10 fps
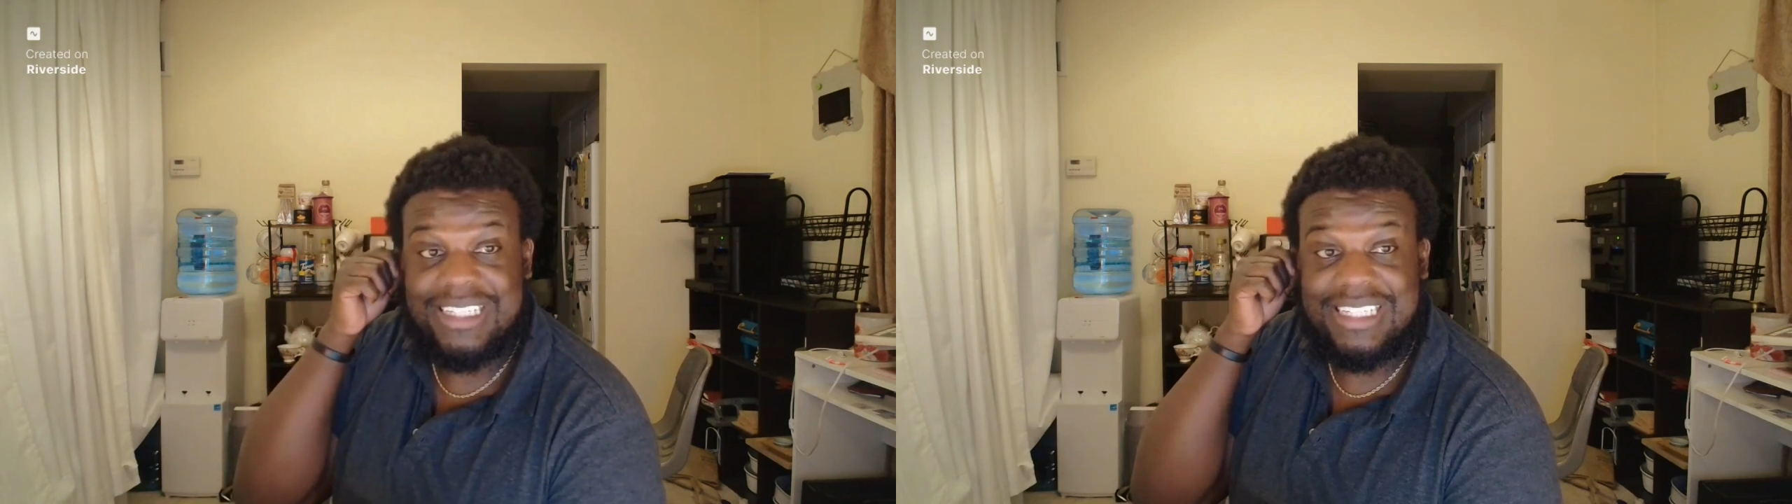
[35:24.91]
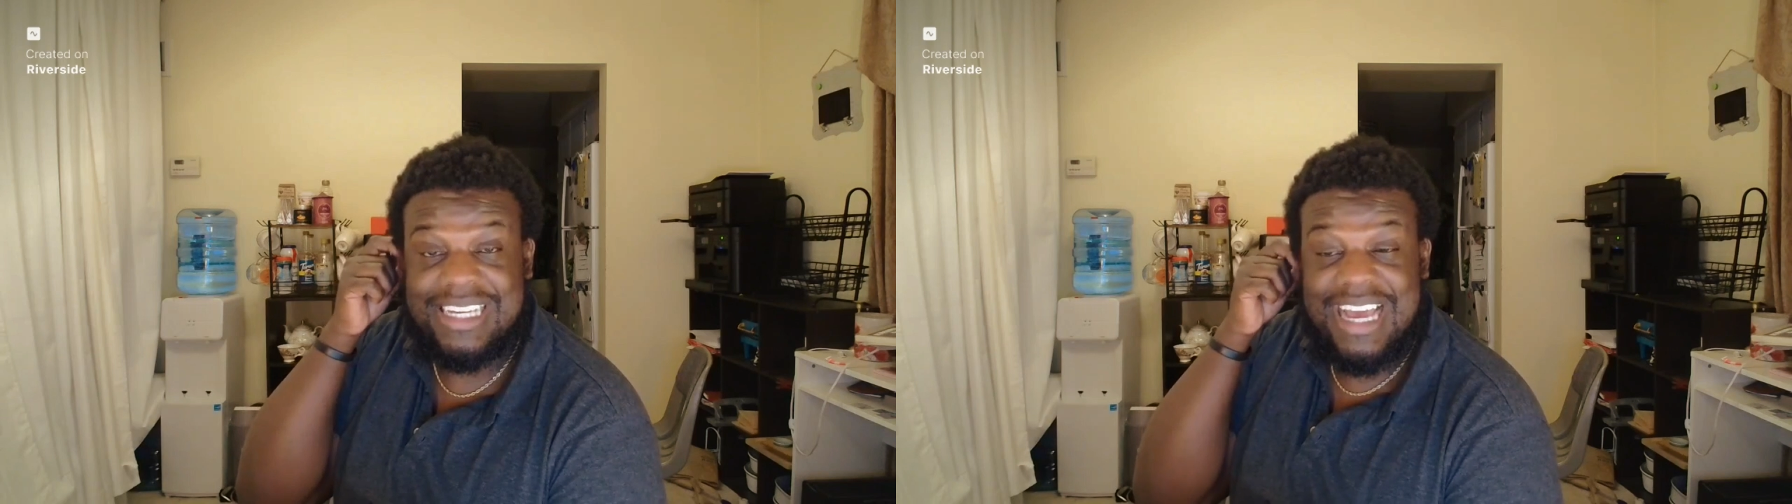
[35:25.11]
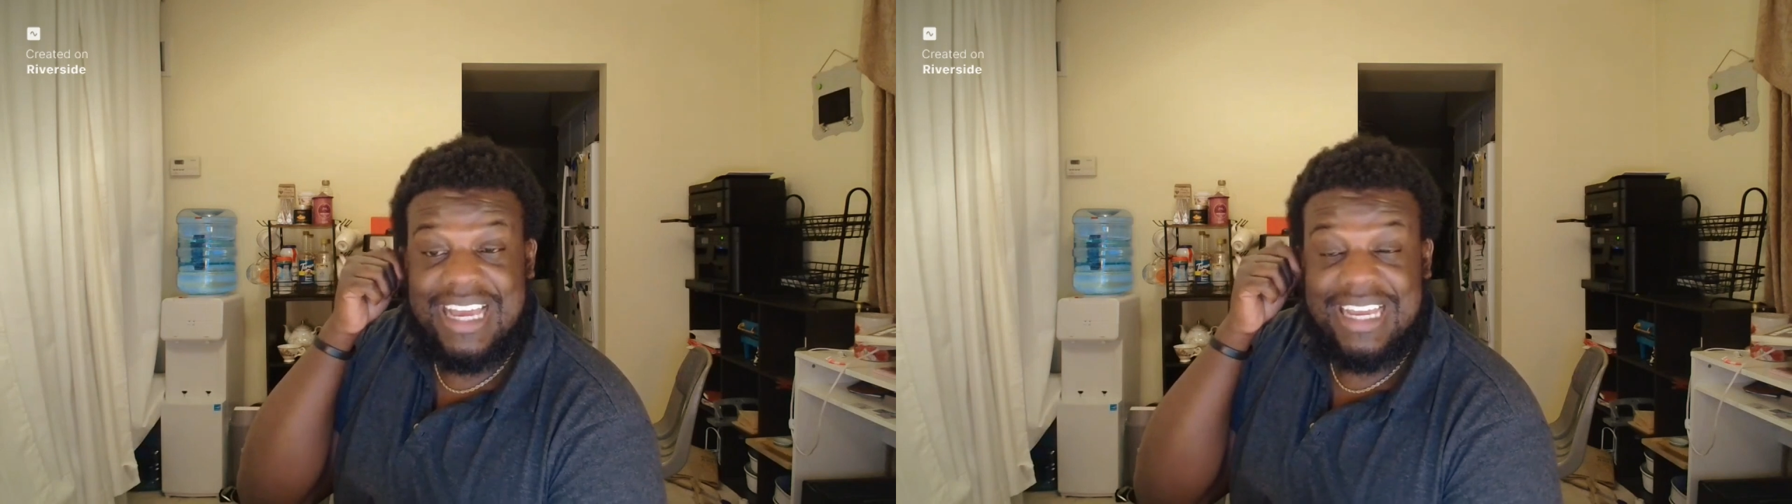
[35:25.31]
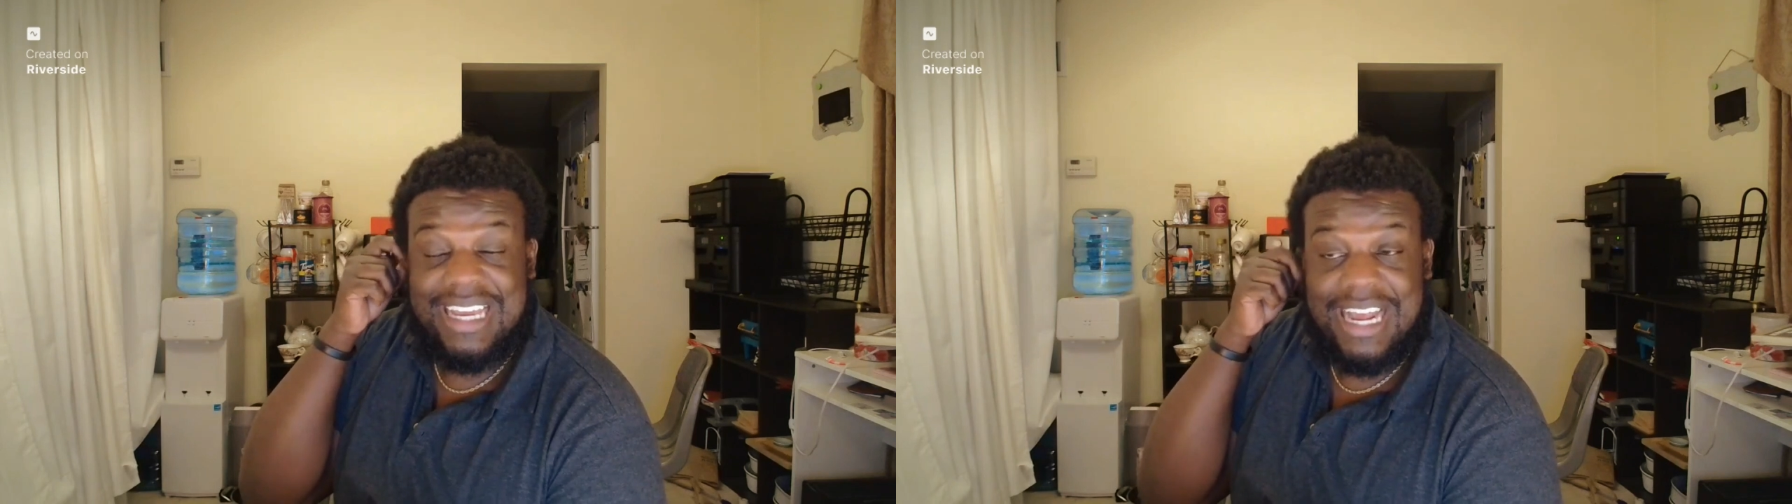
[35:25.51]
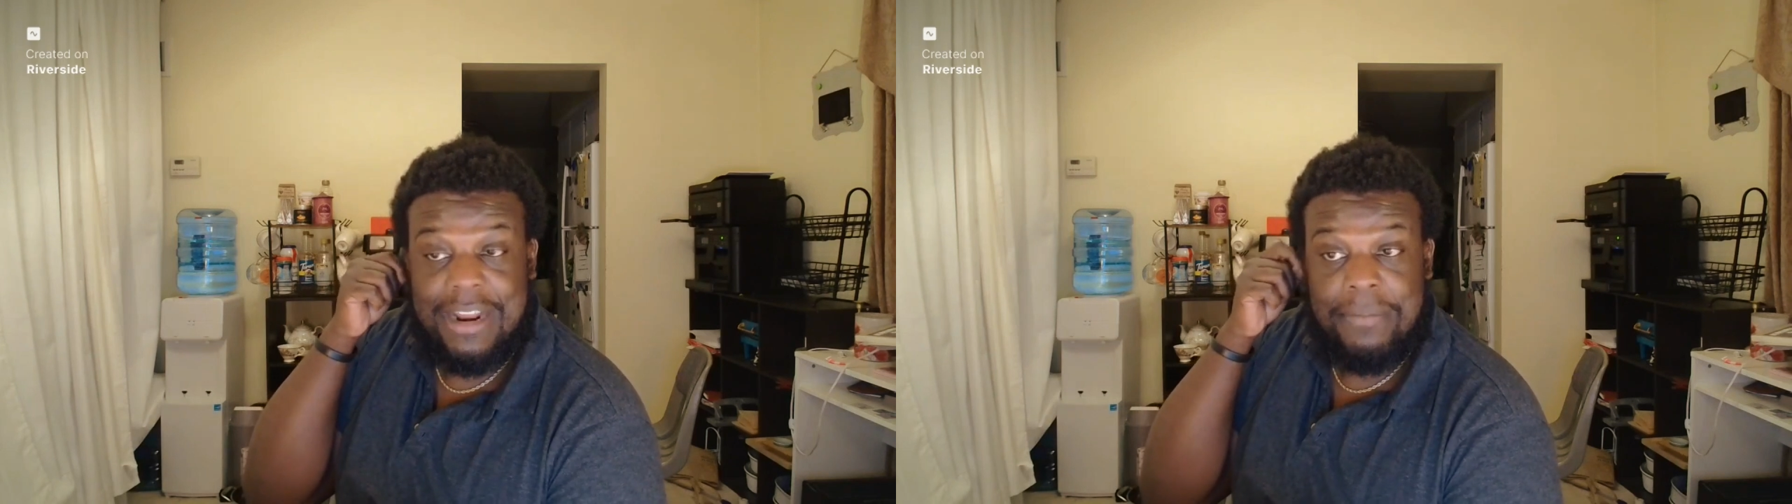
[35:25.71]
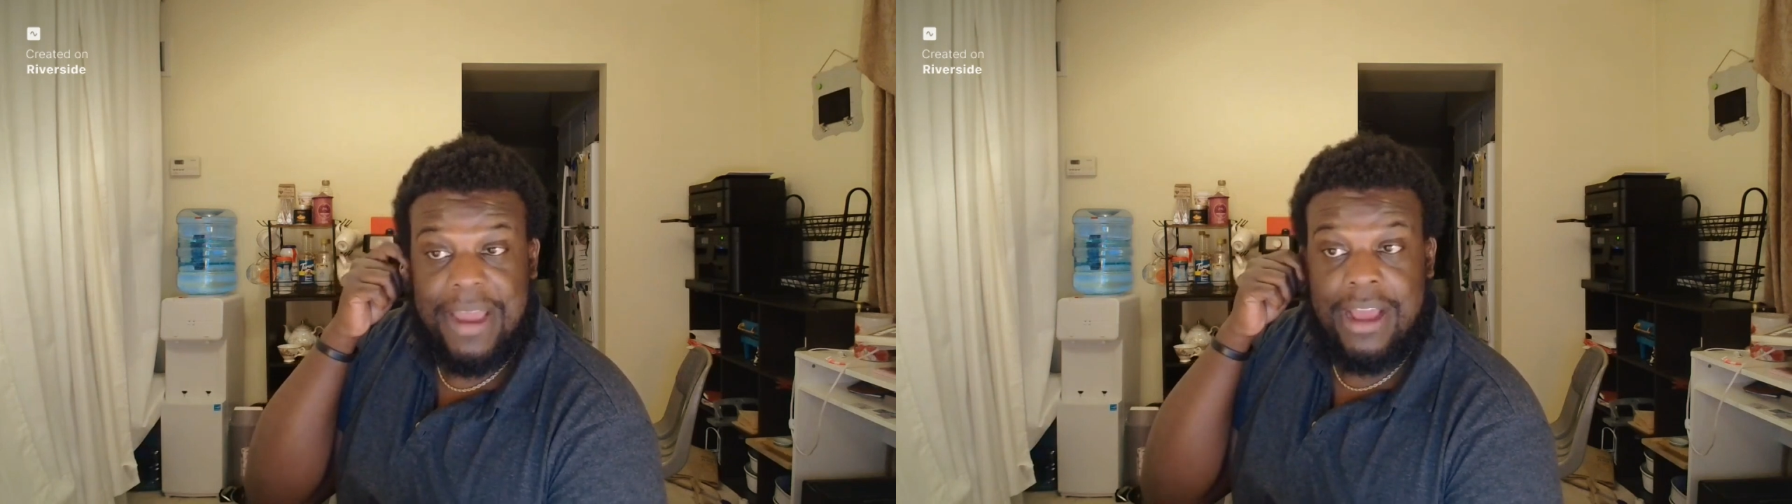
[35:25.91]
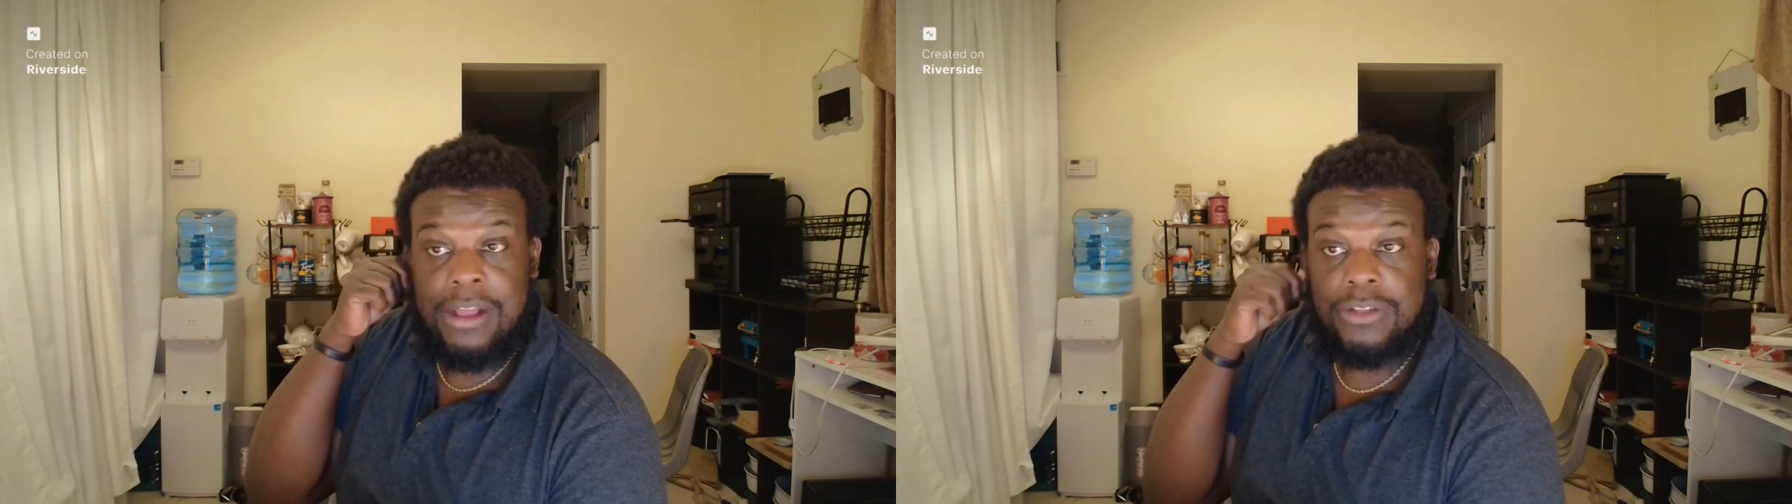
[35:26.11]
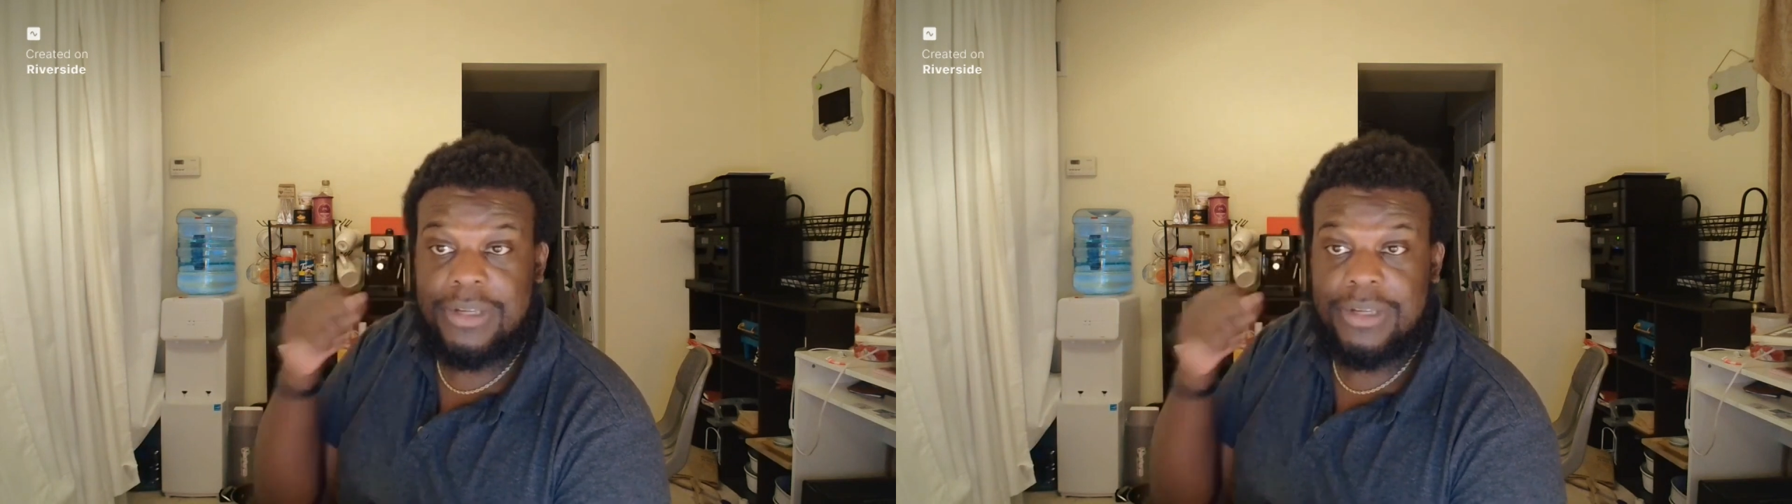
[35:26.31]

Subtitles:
to get out of bounds,